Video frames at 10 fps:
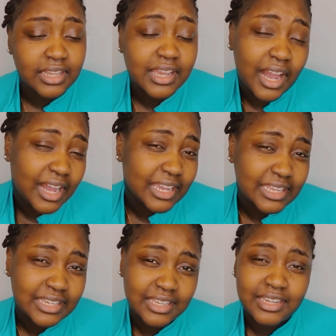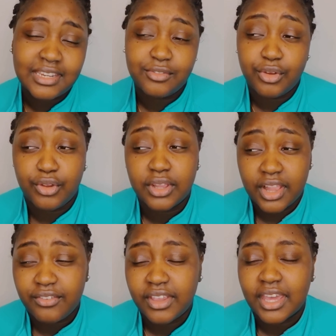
kind and very loving,